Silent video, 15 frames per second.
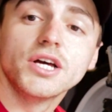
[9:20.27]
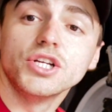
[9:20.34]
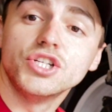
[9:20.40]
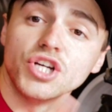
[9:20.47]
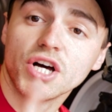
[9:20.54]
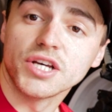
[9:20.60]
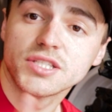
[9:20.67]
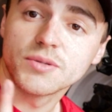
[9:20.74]

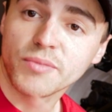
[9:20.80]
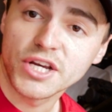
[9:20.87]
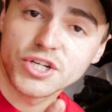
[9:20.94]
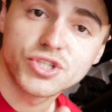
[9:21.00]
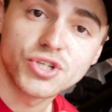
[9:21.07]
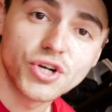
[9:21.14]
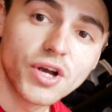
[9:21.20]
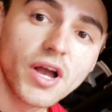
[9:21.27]
Just make
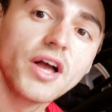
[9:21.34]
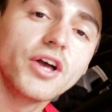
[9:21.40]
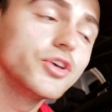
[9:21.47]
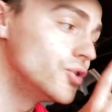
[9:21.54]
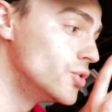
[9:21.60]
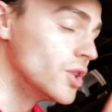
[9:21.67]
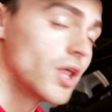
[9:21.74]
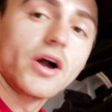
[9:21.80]
sure
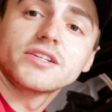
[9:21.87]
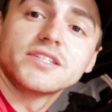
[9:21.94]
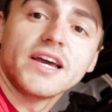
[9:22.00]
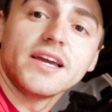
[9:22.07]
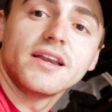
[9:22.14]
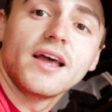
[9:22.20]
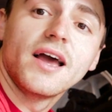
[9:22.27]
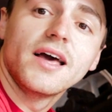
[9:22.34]
you
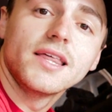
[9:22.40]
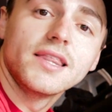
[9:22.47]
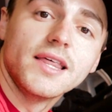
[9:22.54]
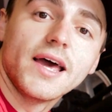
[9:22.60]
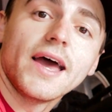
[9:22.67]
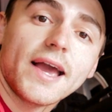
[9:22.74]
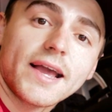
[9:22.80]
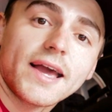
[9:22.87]
Loctite the
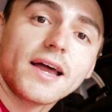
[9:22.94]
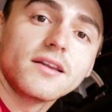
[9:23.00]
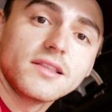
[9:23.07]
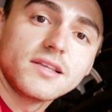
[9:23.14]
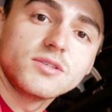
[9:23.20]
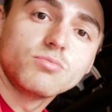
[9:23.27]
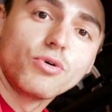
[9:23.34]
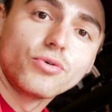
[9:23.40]
heck out of
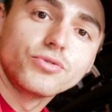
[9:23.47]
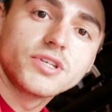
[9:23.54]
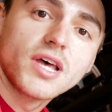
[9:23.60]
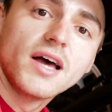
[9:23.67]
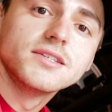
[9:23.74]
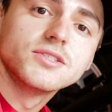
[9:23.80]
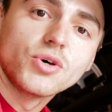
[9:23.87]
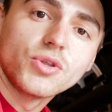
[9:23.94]
these bolts
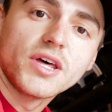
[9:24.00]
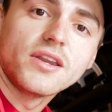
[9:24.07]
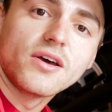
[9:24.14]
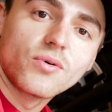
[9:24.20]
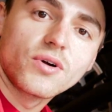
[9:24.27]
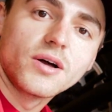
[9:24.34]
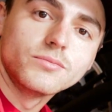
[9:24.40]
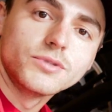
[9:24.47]
so they
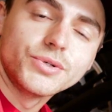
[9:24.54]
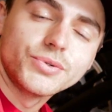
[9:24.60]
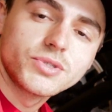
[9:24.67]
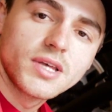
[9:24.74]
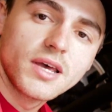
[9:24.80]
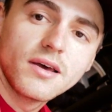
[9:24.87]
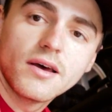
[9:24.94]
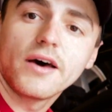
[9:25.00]
don't come
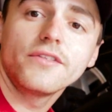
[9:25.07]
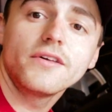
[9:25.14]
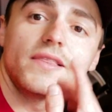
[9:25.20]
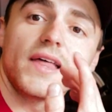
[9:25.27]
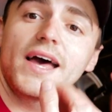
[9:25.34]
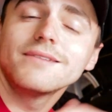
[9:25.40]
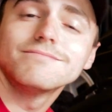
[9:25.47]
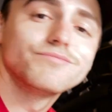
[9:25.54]
loose. Other than
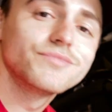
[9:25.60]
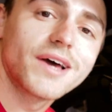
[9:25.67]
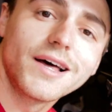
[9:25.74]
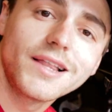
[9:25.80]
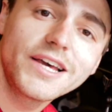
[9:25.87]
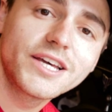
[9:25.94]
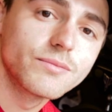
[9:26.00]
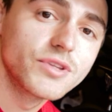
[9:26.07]
that, I
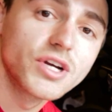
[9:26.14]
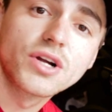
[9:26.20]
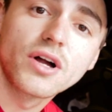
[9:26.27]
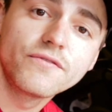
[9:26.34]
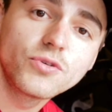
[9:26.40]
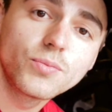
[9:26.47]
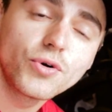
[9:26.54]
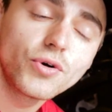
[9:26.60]
like them. They're
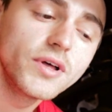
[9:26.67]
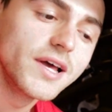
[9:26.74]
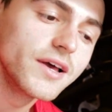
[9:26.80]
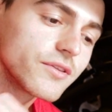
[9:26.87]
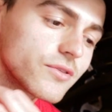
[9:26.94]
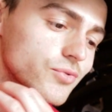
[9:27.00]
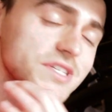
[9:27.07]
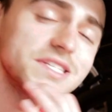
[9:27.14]
comfortable.
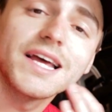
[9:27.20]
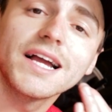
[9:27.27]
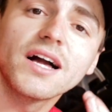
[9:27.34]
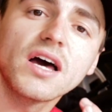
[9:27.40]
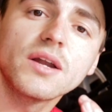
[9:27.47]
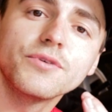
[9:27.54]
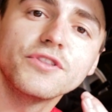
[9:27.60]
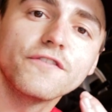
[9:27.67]
The reason I
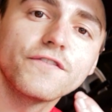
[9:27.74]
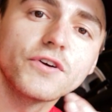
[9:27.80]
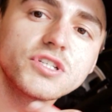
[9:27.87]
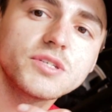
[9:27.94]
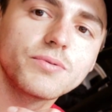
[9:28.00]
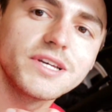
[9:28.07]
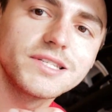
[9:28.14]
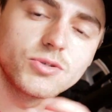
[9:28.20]
got them in the
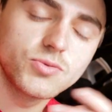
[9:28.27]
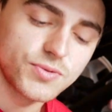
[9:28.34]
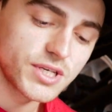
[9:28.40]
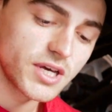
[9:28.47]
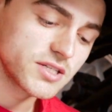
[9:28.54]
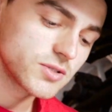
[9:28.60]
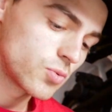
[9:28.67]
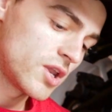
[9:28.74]
first place is
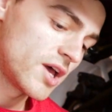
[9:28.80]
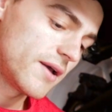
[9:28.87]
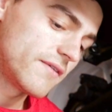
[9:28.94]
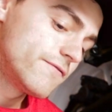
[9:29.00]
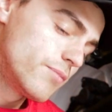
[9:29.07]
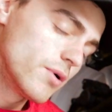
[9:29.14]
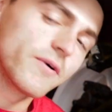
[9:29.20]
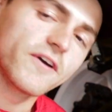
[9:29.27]
because when I
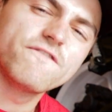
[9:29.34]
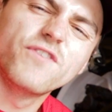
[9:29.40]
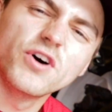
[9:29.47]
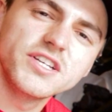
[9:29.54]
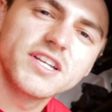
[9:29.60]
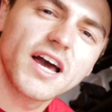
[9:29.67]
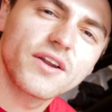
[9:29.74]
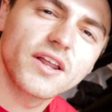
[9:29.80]
put my
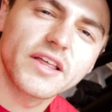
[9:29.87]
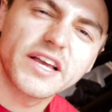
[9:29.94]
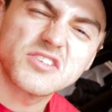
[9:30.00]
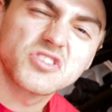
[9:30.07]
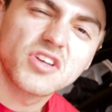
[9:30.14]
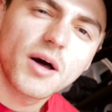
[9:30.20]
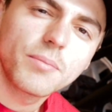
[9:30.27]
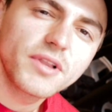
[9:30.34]
foot down at like a
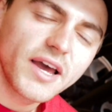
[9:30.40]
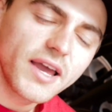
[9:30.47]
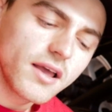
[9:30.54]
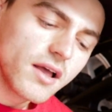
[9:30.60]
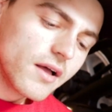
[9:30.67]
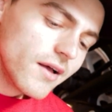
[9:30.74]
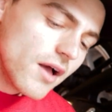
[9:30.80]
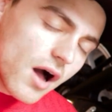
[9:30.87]
stoplight,
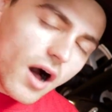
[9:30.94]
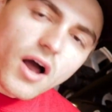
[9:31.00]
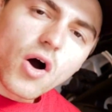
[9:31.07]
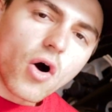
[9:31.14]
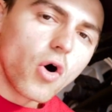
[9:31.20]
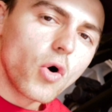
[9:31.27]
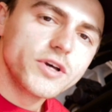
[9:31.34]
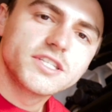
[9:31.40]
I
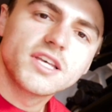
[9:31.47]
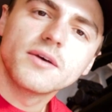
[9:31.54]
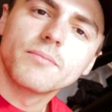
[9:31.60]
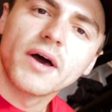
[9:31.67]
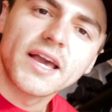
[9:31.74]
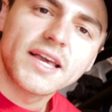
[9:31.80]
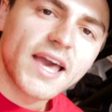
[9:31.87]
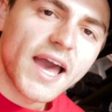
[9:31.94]
always hit
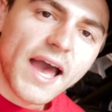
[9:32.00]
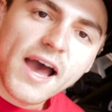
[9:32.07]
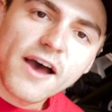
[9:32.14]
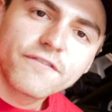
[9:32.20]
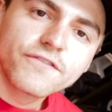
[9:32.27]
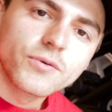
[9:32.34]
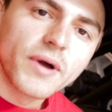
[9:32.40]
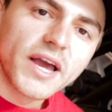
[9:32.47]
my
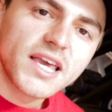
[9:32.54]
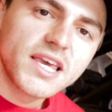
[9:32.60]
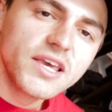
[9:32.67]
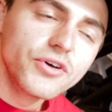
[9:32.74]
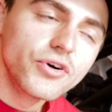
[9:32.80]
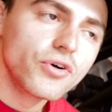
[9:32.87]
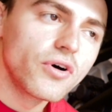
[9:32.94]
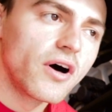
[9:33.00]
calf or my
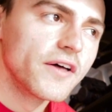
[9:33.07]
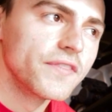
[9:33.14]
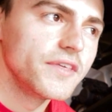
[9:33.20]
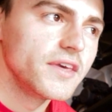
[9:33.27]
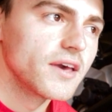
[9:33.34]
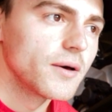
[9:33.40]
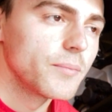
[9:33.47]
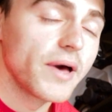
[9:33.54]
heel on
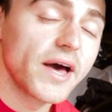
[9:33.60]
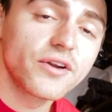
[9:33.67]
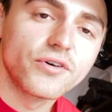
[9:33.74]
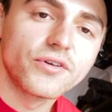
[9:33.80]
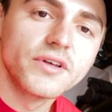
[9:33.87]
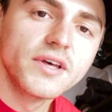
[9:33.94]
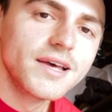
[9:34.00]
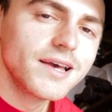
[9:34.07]
the
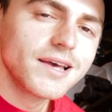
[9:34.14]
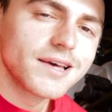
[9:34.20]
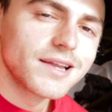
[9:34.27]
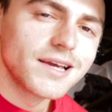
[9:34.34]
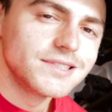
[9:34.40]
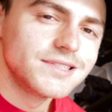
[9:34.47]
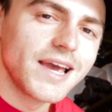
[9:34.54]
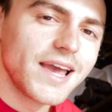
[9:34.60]
pedal, and
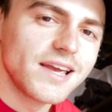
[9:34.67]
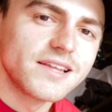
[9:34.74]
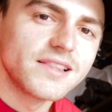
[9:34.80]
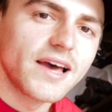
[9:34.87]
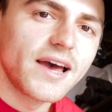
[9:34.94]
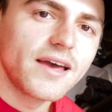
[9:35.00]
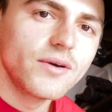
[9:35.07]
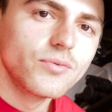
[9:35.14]
I hated
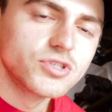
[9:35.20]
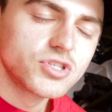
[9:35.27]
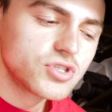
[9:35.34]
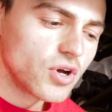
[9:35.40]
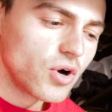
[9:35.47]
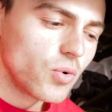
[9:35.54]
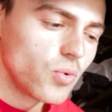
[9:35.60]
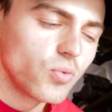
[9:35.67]
that.
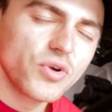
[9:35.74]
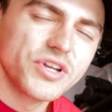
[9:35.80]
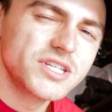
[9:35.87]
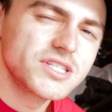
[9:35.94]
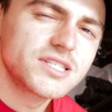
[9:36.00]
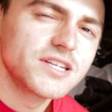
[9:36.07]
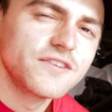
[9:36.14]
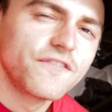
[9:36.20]
It
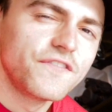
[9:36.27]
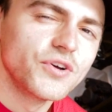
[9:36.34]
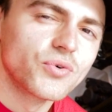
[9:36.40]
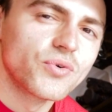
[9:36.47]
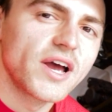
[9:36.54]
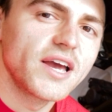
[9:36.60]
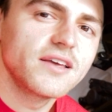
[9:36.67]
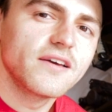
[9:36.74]
just didn't feel
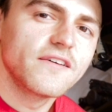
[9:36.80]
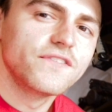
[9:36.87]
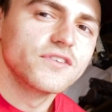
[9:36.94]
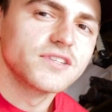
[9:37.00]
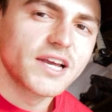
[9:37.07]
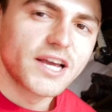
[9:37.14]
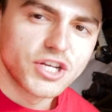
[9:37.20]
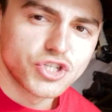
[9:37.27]
right. It
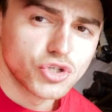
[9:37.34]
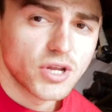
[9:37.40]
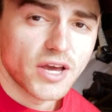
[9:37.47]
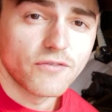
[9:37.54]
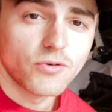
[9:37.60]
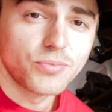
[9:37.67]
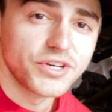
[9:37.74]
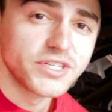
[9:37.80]
feels like I should
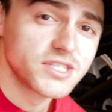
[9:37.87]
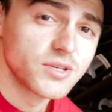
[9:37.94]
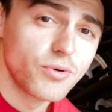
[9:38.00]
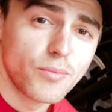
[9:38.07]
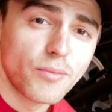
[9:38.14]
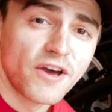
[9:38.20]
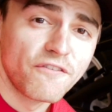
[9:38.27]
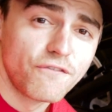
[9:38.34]
have a place to
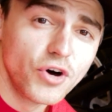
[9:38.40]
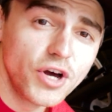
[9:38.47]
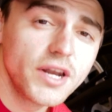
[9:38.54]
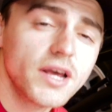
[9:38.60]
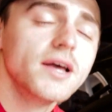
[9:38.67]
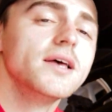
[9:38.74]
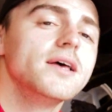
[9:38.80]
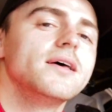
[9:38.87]
put my foot,
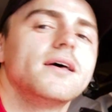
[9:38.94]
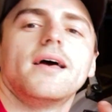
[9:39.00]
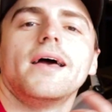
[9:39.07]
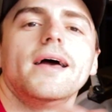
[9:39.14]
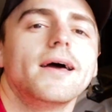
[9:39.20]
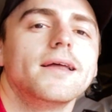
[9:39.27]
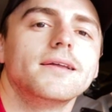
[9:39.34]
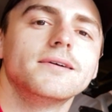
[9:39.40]

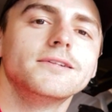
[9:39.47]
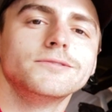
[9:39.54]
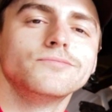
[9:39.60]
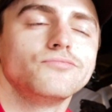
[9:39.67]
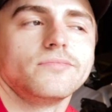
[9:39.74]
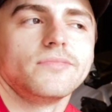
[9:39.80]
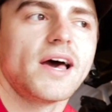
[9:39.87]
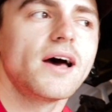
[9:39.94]
and
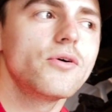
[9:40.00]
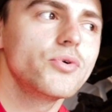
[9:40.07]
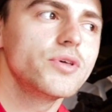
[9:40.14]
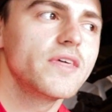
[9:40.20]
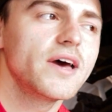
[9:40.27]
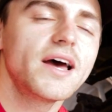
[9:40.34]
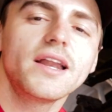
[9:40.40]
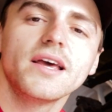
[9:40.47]
now with
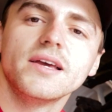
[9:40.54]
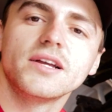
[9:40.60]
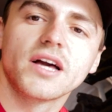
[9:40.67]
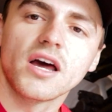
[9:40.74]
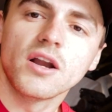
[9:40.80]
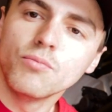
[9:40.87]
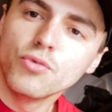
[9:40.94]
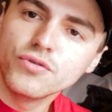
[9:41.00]
that, it
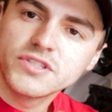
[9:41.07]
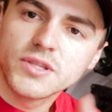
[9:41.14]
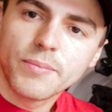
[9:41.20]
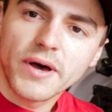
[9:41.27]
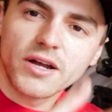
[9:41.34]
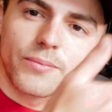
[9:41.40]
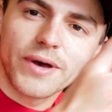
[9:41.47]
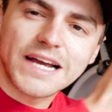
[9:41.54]
kind of moves the
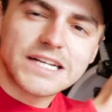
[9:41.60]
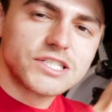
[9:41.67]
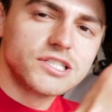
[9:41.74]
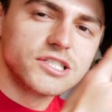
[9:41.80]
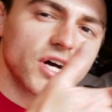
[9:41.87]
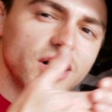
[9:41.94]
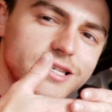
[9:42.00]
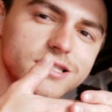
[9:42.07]
pedal back
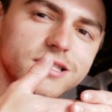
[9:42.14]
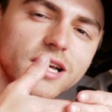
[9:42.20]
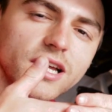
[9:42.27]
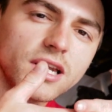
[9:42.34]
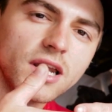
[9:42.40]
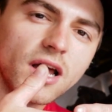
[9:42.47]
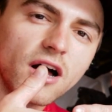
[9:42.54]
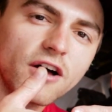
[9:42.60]
just
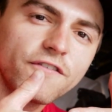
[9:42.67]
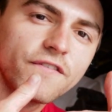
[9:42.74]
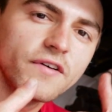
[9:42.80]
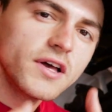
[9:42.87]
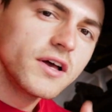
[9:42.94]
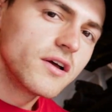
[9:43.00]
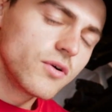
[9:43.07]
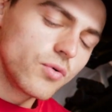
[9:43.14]
enough
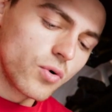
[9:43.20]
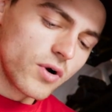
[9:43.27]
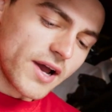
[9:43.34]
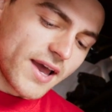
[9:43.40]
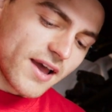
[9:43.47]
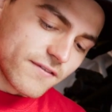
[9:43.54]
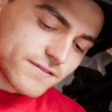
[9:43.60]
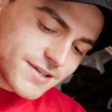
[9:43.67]
where
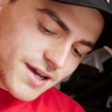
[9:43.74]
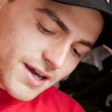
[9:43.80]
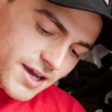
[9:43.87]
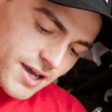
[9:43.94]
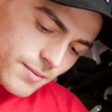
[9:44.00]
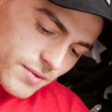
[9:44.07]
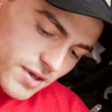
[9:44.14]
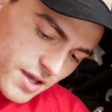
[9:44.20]
I have
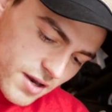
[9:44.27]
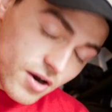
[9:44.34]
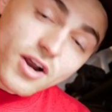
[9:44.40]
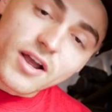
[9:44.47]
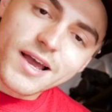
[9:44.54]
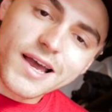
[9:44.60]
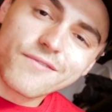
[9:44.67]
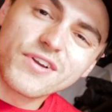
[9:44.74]
time or
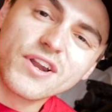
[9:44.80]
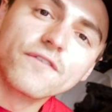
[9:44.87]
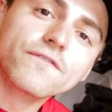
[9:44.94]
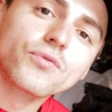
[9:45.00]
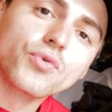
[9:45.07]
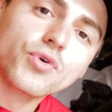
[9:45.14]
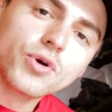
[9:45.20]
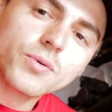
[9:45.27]
have enough
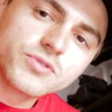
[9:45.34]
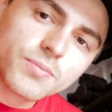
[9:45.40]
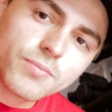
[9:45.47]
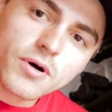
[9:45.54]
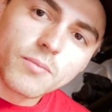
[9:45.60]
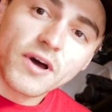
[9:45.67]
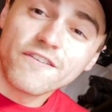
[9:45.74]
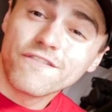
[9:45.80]
room to
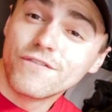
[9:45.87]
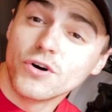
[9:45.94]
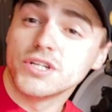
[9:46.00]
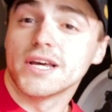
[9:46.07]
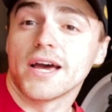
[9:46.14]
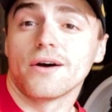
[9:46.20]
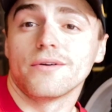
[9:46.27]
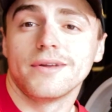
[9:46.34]
put my foot
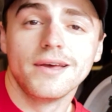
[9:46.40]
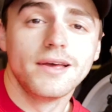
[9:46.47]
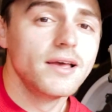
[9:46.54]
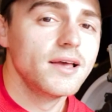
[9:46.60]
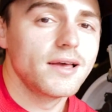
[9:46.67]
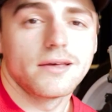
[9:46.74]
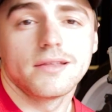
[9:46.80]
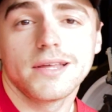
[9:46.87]
down,
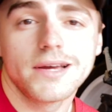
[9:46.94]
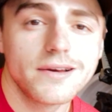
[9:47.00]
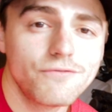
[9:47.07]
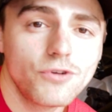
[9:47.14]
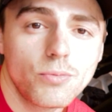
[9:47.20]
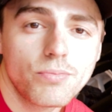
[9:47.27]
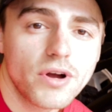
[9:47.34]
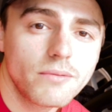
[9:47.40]
and I have
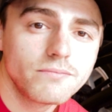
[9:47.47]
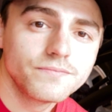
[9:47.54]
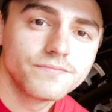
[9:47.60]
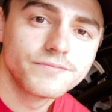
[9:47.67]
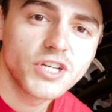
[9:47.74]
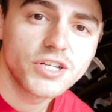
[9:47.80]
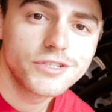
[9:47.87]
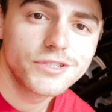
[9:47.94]
no problem
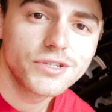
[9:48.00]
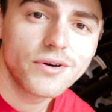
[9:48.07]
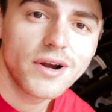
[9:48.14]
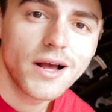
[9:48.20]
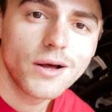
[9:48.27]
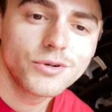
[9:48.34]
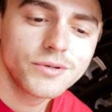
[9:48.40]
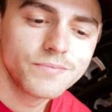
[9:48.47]
touching the
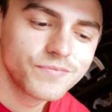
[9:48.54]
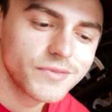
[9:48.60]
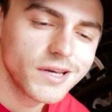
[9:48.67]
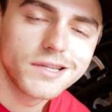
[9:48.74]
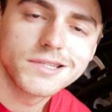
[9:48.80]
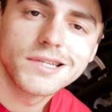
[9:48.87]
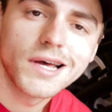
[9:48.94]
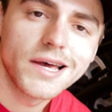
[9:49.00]
ground,
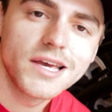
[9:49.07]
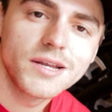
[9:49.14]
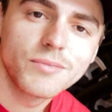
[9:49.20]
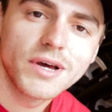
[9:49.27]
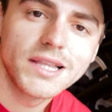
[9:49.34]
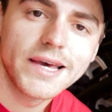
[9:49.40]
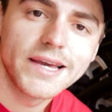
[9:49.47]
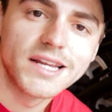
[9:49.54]
and it's not hitting
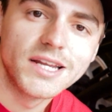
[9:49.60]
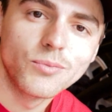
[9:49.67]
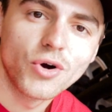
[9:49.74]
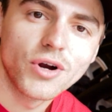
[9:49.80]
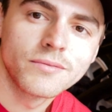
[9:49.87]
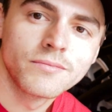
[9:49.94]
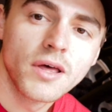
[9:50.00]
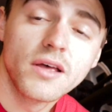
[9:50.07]
my leg
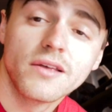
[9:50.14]
anymore.